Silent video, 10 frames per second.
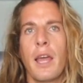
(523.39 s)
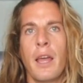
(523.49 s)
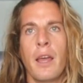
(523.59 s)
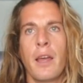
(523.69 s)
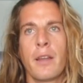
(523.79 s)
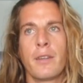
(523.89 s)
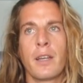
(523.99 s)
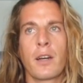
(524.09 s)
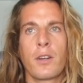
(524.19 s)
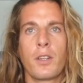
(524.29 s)
and
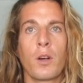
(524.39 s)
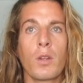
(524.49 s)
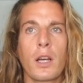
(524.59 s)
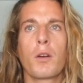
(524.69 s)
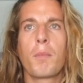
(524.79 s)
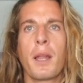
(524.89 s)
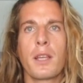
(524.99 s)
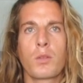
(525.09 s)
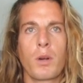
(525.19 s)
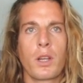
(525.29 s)
the only other
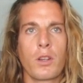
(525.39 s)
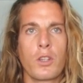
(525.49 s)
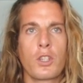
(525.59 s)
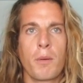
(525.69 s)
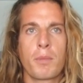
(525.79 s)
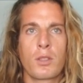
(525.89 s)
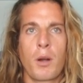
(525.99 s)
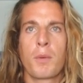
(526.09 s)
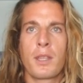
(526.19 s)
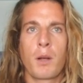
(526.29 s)
place where I could jump
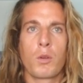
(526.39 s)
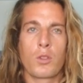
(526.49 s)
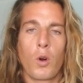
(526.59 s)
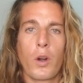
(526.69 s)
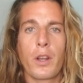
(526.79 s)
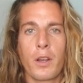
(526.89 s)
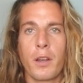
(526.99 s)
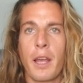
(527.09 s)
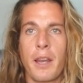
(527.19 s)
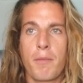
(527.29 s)
starboard tack was
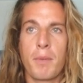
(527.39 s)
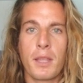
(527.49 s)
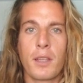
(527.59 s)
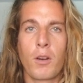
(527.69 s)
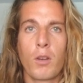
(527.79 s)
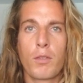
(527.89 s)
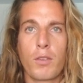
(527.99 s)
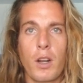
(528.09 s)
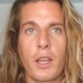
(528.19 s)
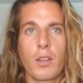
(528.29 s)
Oregon, and I've been there only
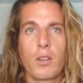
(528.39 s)
for like